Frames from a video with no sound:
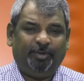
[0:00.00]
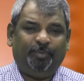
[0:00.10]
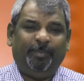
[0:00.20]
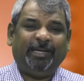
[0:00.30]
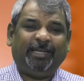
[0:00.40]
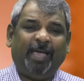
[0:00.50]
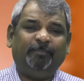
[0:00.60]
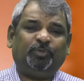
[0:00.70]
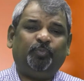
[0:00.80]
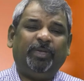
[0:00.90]
You know, many
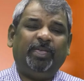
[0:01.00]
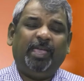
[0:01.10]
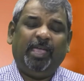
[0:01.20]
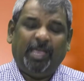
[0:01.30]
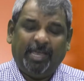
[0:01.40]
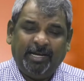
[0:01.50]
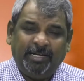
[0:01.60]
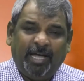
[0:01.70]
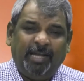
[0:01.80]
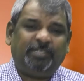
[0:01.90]
times we
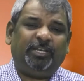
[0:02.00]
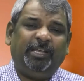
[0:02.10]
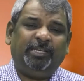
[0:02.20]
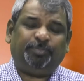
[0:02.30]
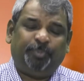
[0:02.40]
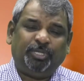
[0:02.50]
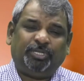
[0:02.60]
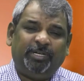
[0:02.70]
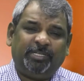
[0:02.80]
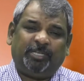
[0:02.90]
indulge in
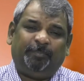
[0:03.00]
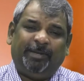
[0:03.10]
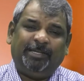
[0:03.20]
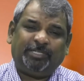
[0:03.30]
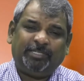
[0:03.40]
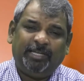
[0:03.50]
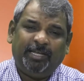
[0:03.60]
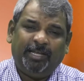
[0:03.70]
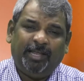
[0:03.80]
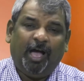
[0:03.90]
spiritual disciplines
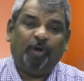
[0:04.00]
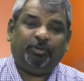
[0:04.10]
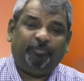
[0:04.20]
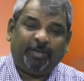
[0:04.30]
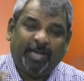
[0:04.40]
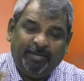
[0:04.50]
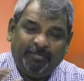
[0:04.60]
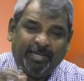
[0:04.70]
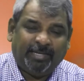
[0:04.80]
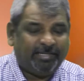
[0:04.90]
out of
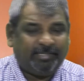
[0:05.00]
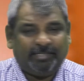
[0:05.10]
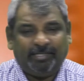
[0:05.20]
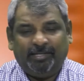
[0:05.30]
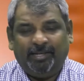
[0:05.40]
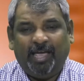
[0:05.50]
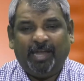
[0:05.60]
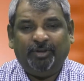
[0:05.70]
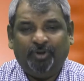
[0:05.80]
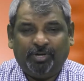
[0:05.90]
convenience
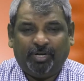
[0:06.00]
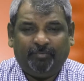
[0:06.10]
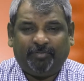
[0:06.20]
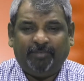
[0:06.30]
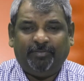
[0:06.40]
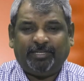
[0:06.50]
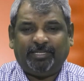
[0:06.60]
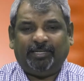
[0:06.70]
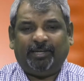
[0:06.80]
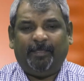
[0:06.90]
and not out of conviction.